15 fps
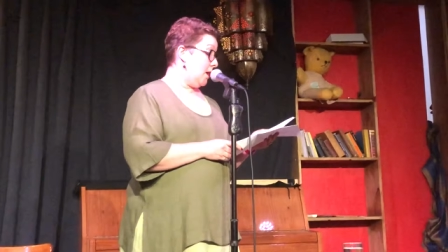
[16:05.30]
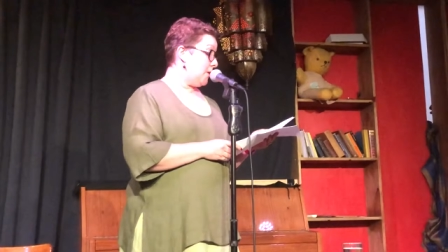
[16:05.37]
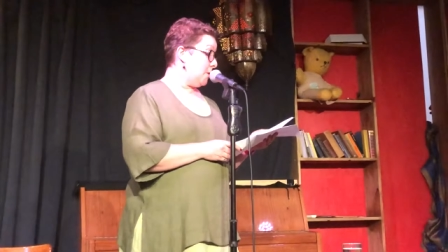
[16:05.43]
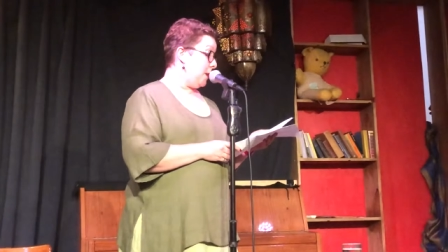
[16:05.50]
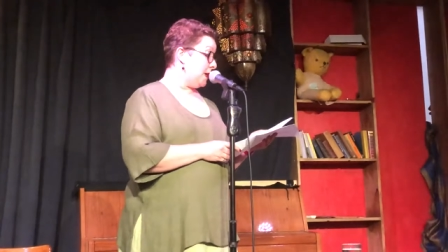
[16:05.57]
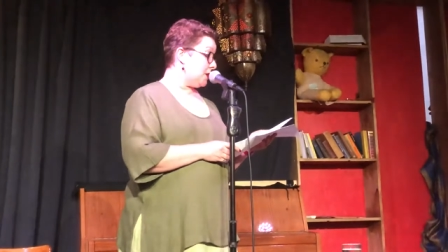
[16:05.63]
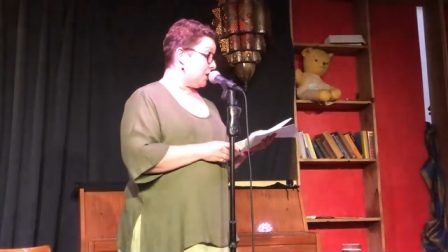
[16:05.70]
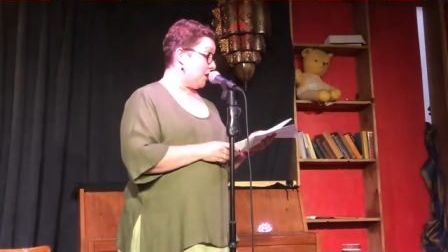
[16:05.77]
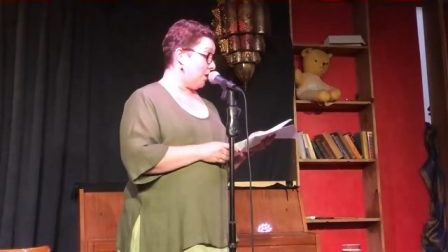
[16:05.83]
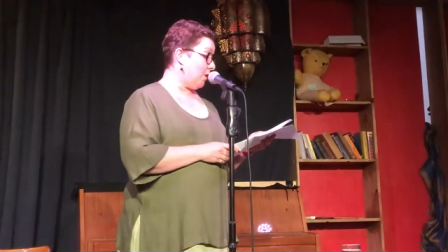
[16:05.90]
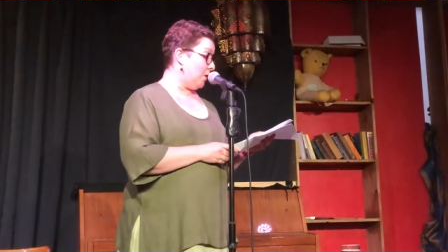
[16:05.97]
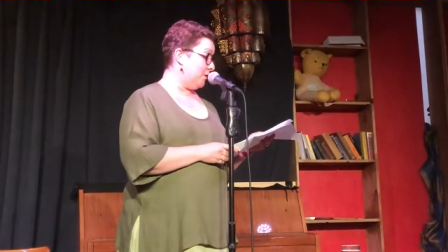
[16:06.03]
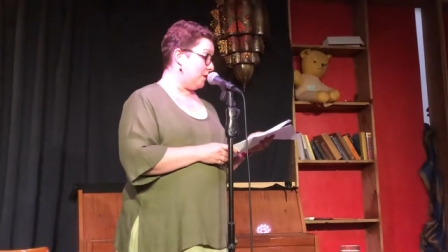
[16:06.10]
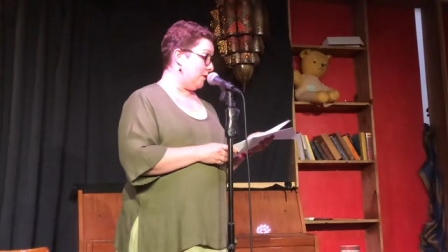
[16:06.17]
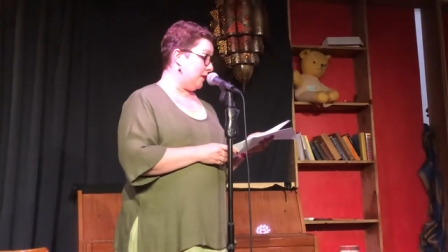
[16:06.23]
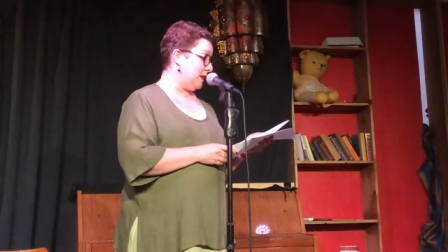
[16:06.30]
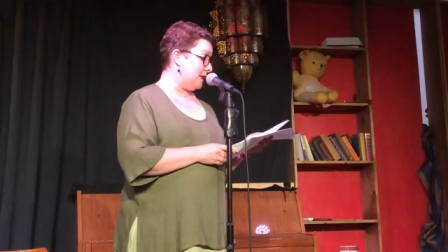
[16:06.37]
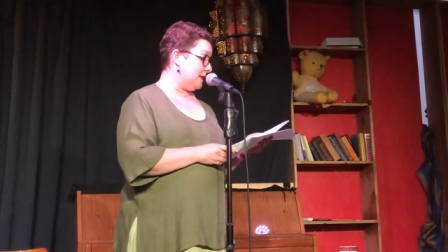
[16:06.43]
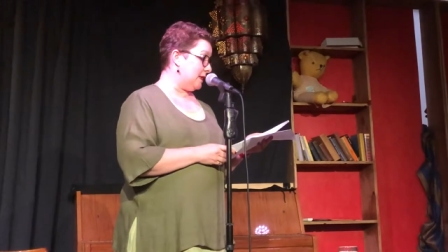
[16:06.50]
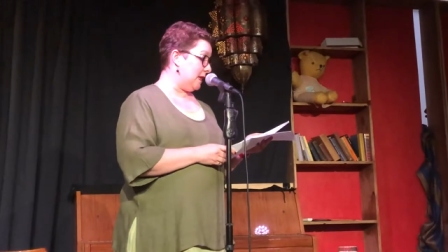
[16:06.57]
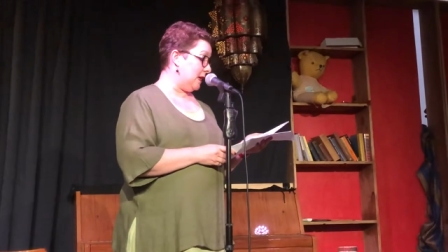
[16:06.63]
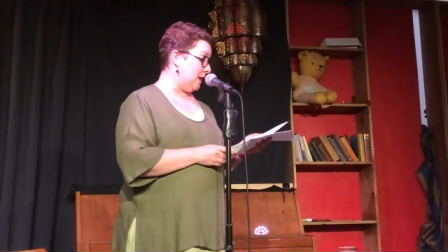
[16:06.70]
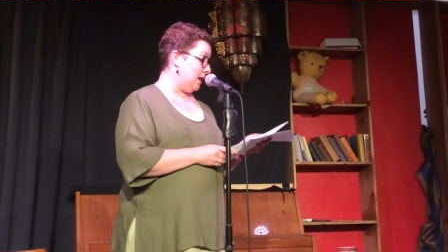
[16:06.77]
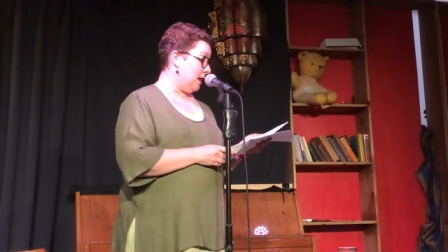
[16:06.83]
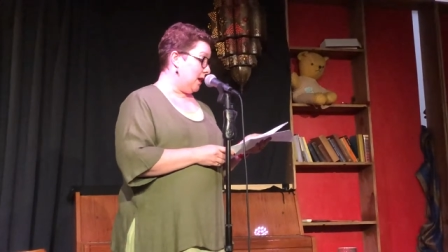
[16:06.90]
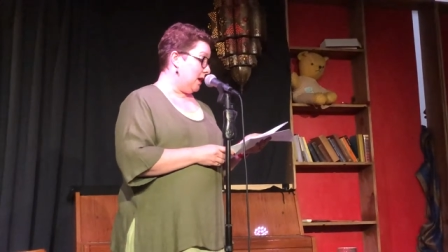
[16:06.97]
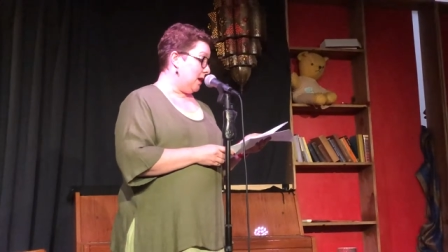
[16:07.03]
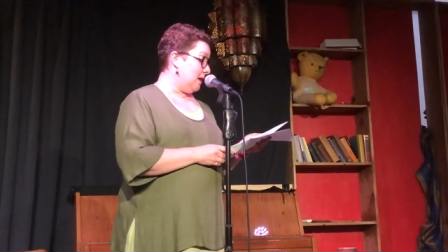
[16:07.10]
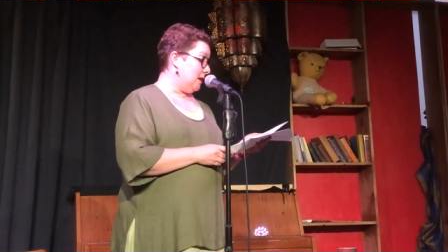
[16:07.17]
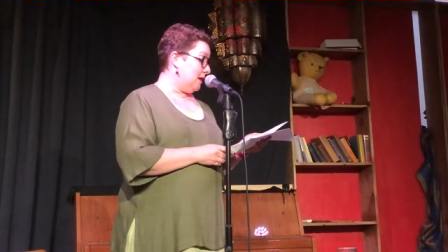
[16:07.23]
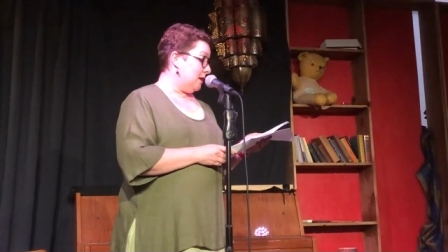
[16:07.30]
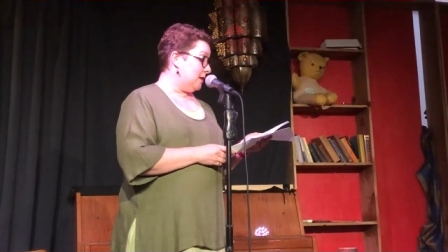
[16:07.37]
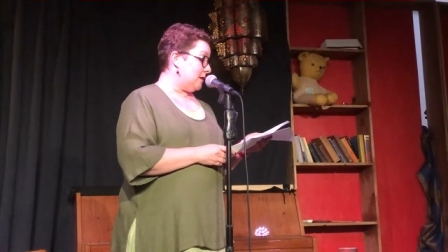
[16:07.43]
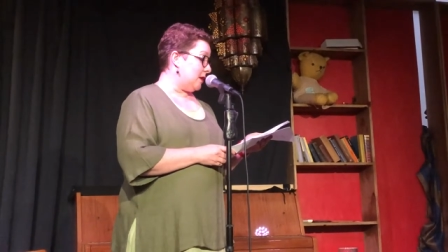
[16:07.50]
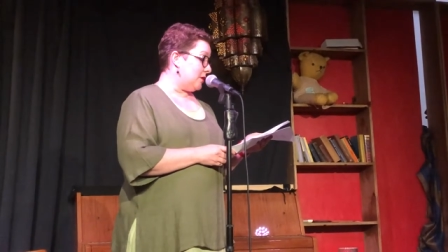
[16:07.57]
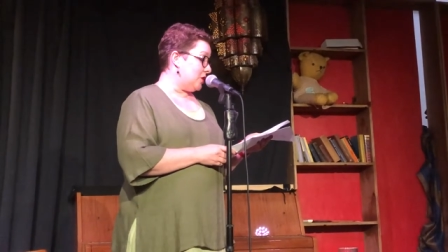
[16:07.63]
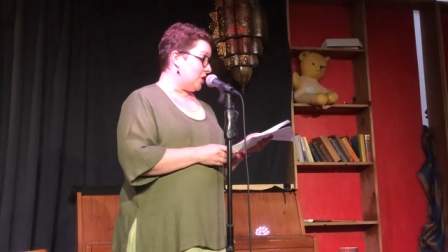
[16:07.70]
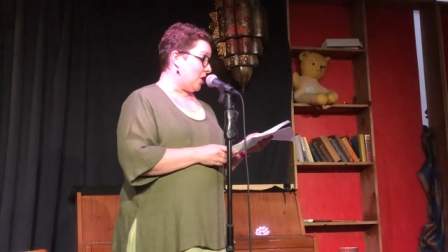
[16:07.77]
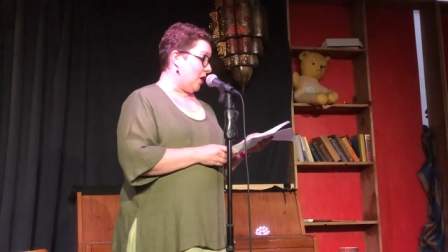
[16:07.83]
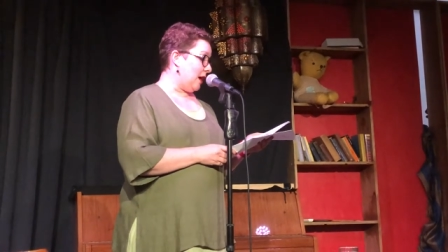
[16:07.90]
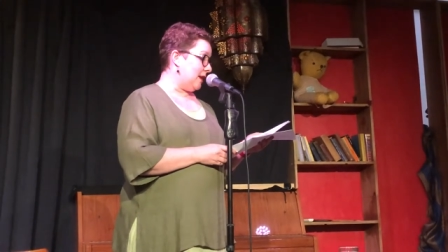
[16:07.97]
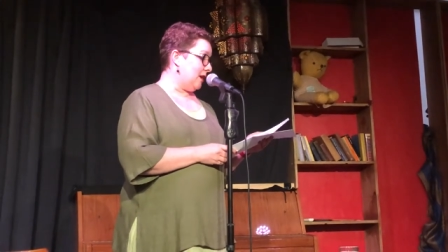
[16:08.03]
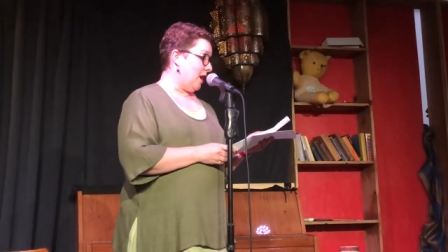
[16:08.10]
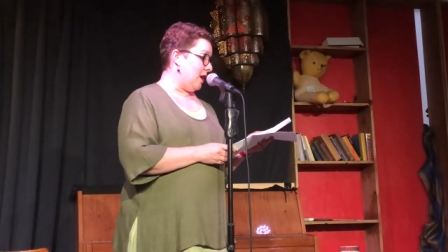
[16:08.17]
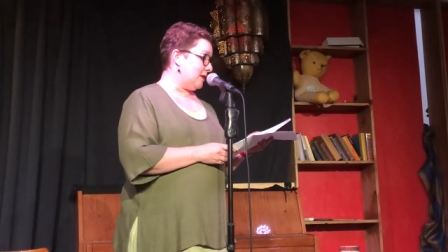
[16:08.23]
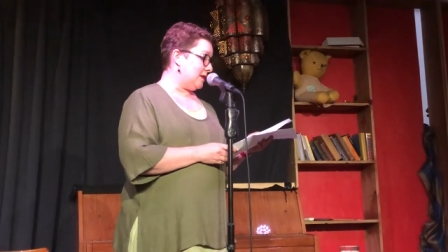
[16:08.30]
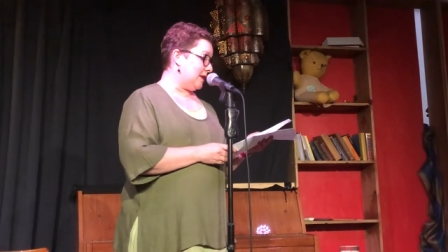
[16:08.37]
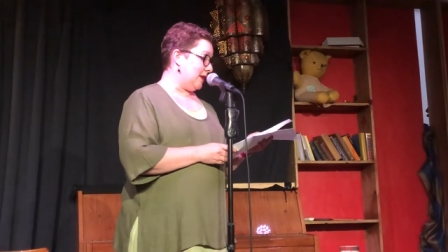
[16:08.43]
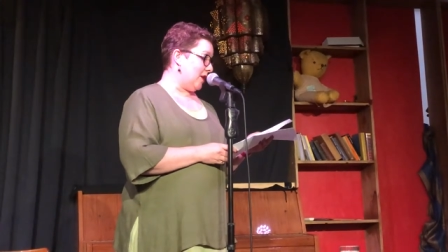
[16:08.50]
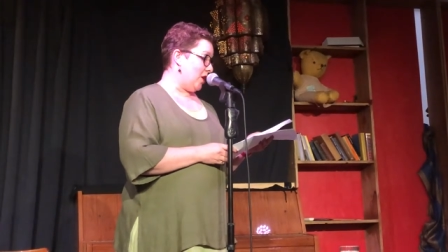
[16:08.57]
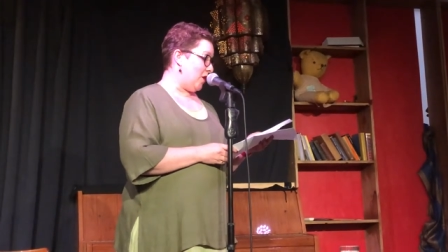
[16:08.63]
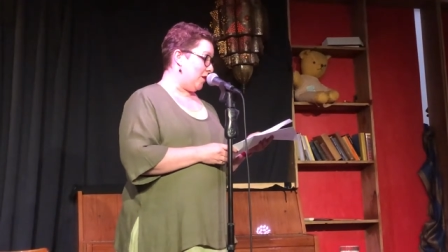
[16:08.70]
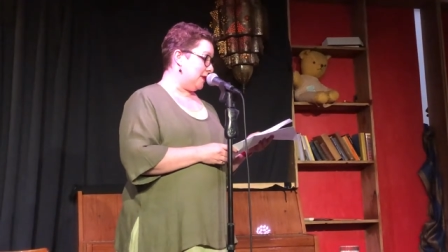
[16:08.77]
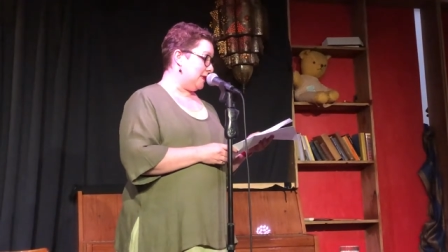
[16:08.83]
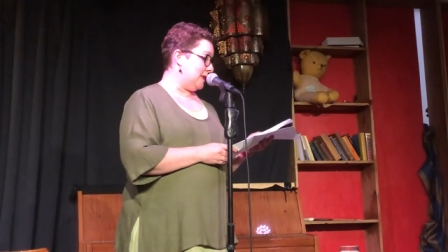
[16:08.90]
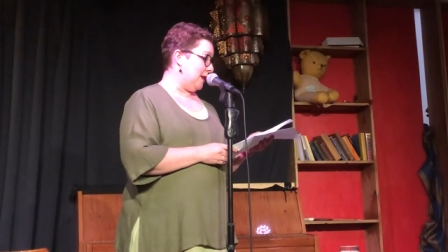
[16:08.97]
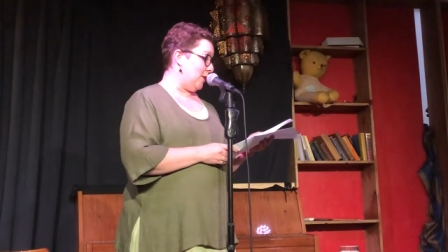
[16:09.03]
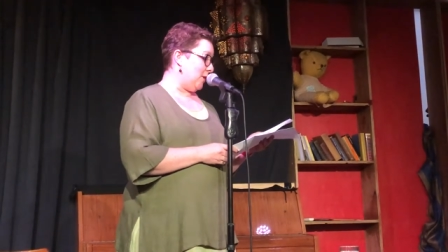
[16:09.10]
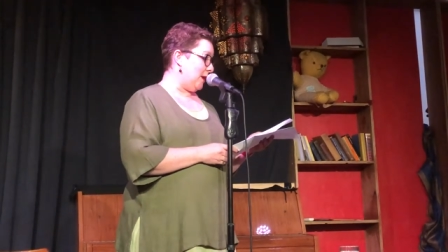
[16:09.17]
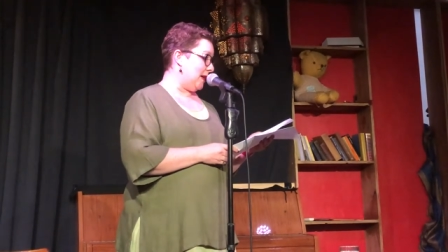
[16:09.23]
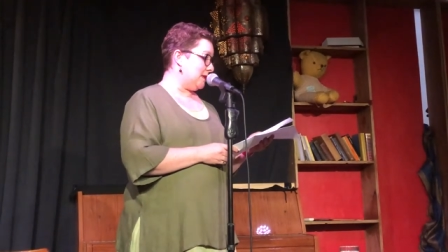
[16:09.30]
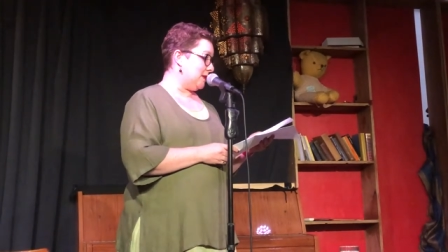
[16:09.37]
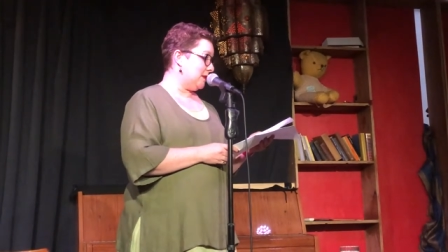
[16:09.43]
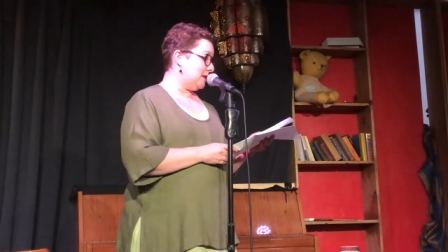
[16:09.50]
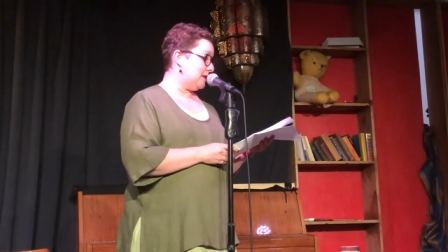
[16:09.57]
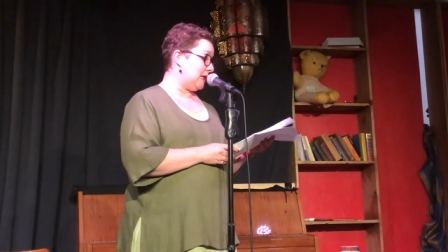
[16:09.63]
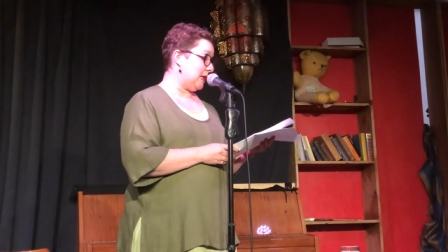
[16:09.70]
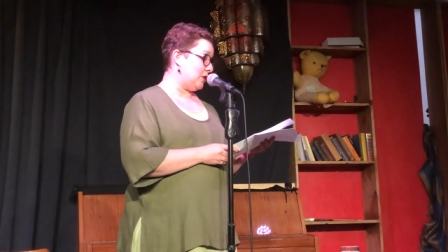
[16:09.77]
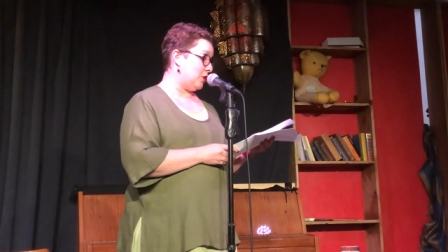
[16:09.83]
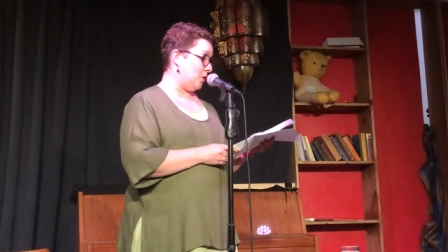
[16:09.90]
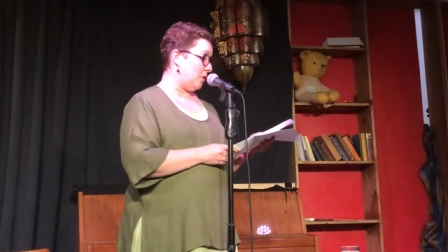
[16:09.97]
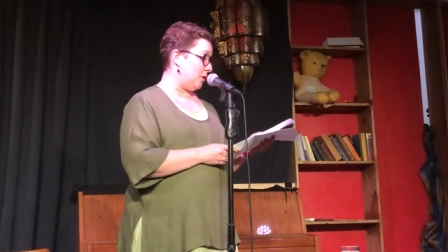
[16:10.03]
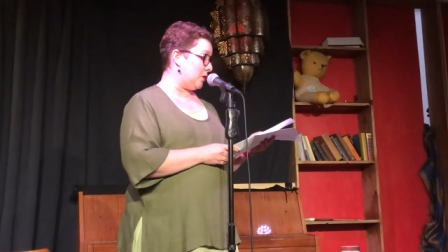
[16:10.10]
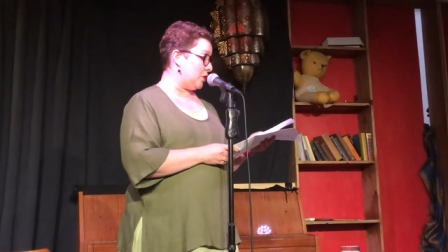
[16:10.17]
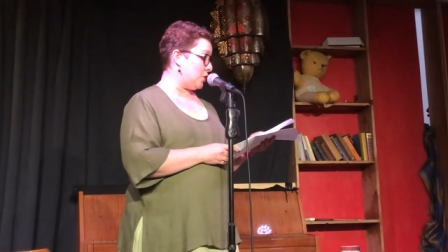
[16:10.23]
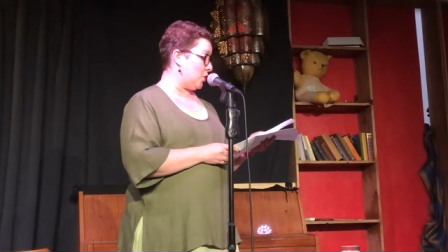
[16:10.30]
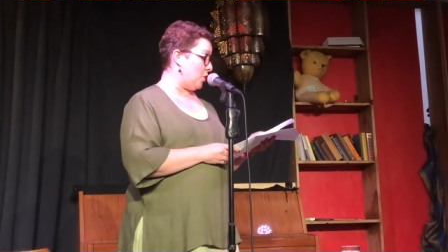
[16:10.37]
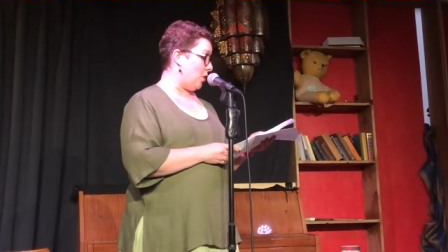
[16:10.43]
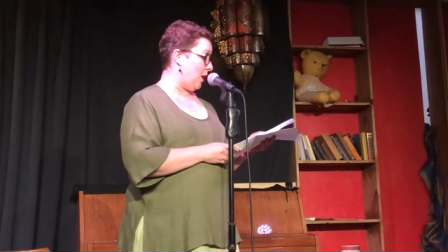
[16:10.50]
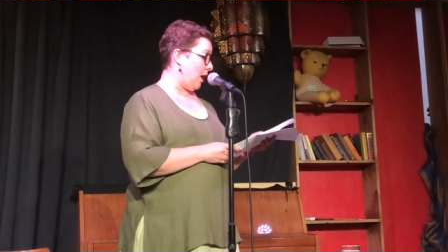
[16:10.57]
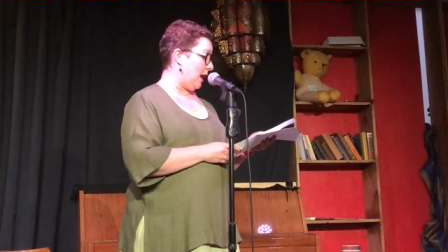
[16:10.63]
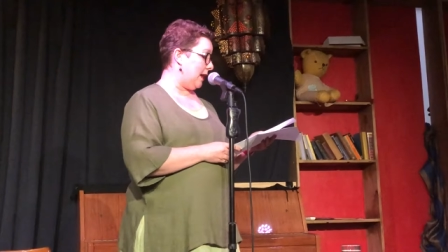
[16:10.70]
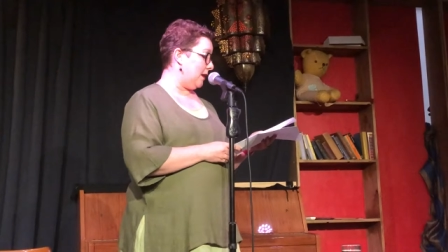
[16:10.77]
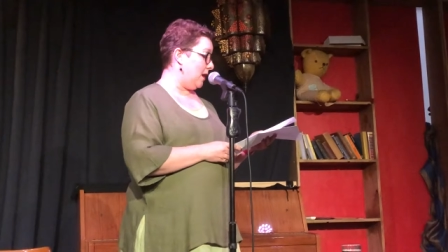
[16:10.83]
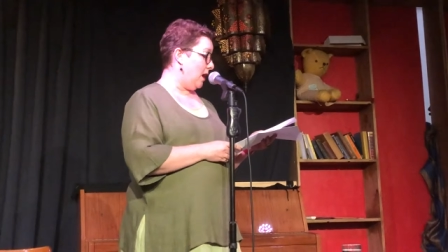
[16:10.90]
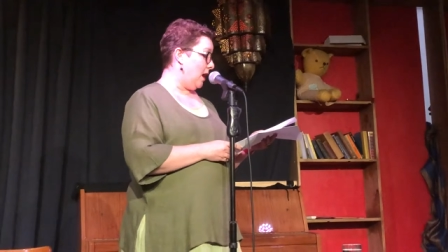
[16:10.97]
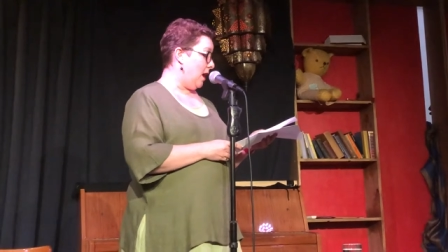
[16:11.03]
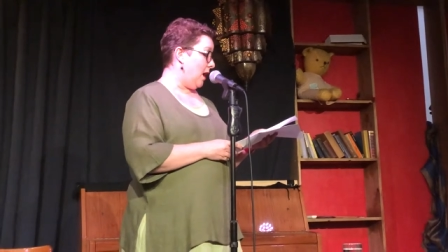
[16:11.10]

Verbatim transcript: The picture of jubility, sunshine casting her in silhouette, statue on the shoreline,